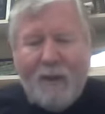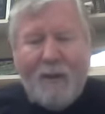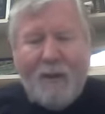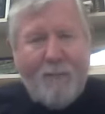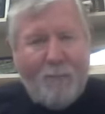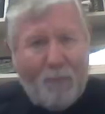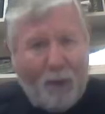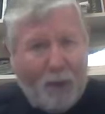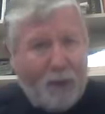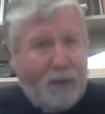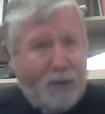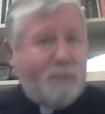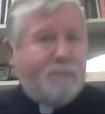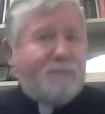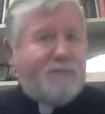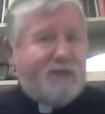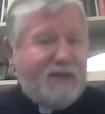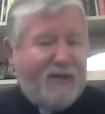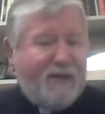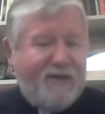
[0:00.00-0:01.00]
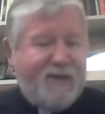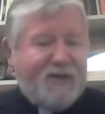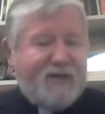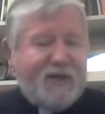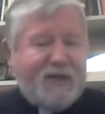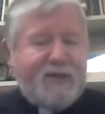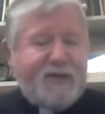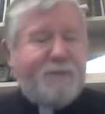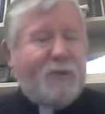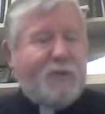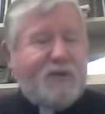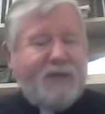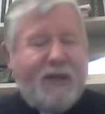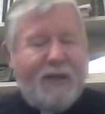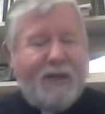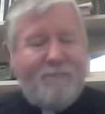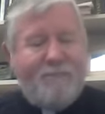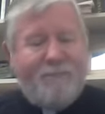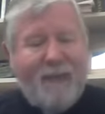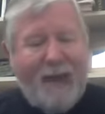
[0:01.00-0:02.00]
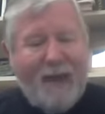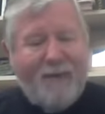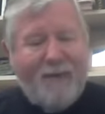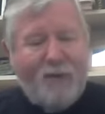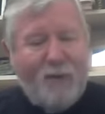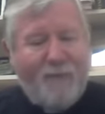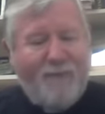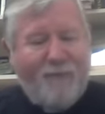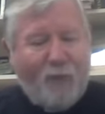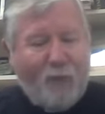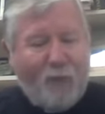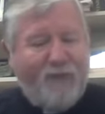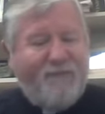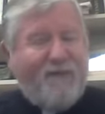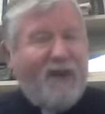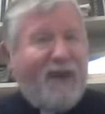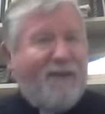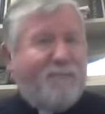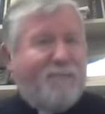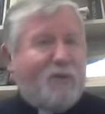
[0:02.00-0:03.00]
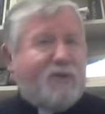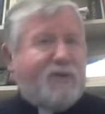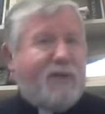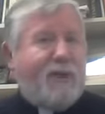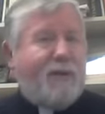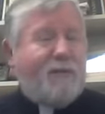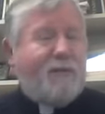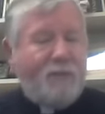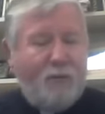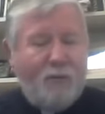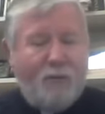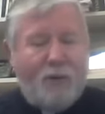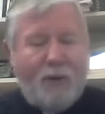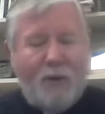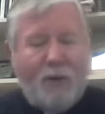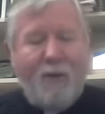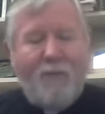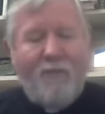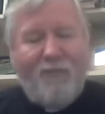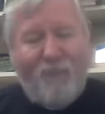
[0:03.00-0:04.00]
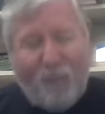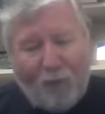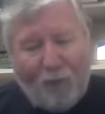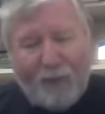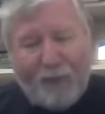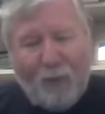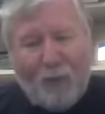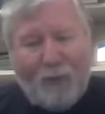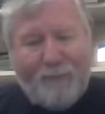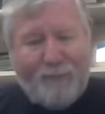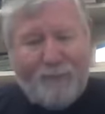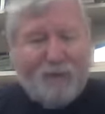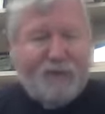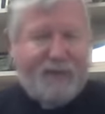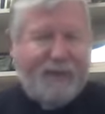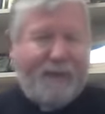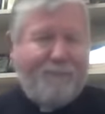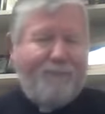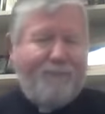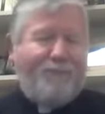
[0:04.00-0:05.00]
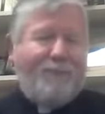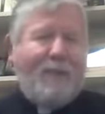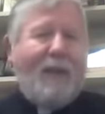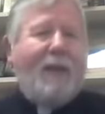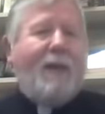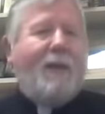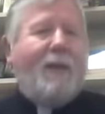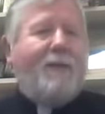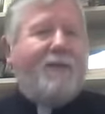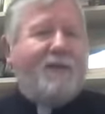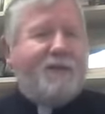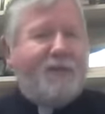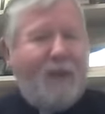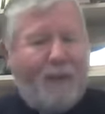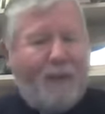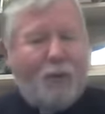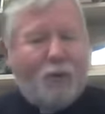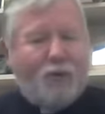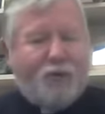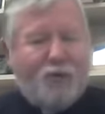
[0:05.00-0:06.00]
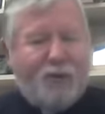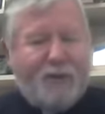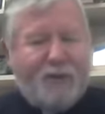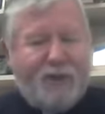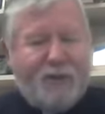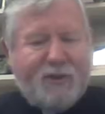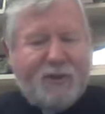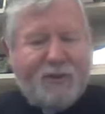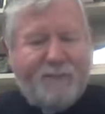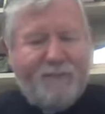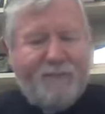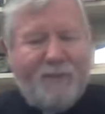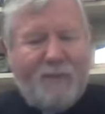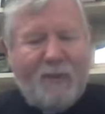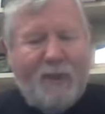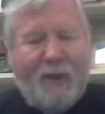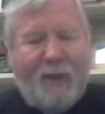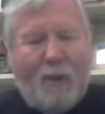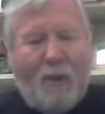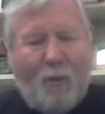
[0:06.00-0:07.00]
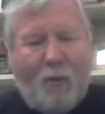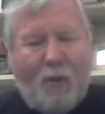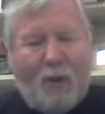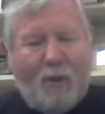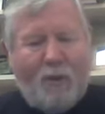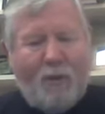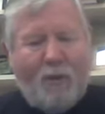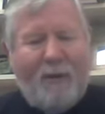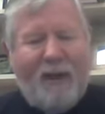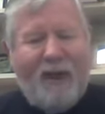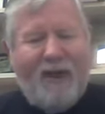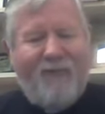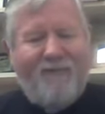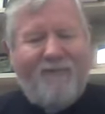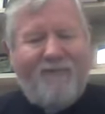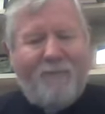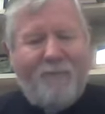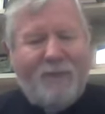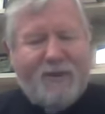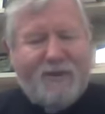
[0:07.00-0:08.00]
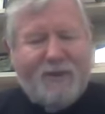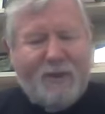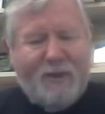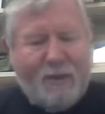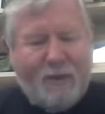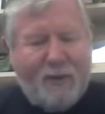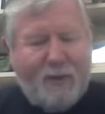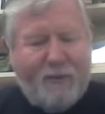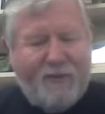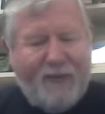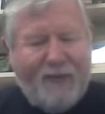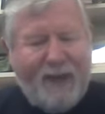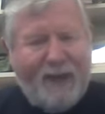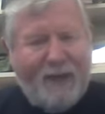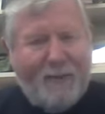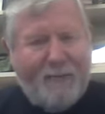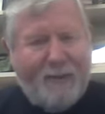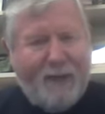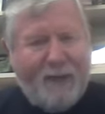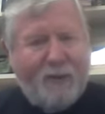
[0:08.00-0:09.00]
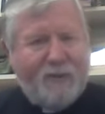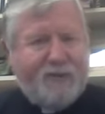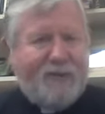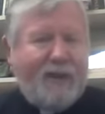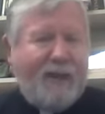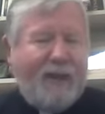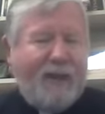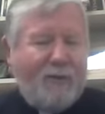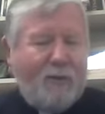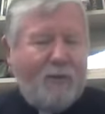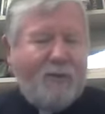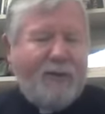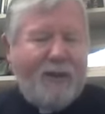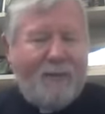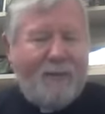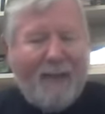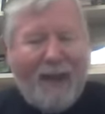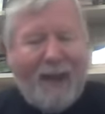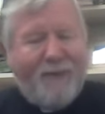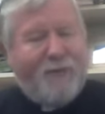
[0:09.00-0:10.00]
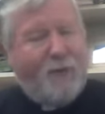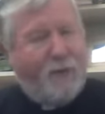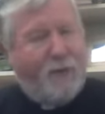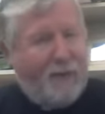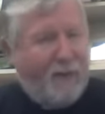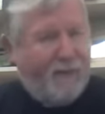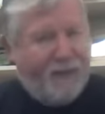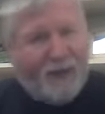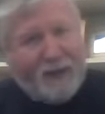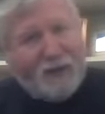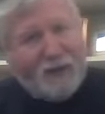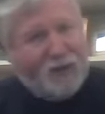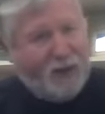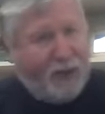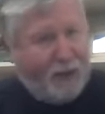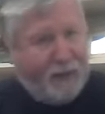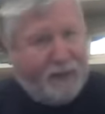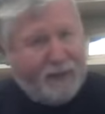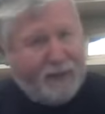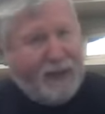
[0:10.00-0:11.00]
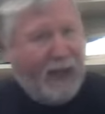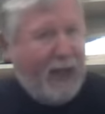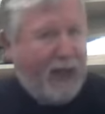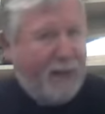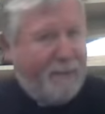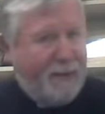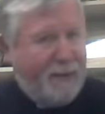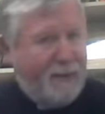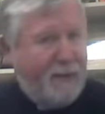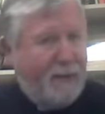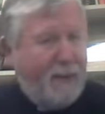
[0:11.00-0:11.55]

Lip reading: Mark 76%, Matthew 45%, Luke 41%. The double tradition, where you have material that appears in Luke and Matthew that they share in common,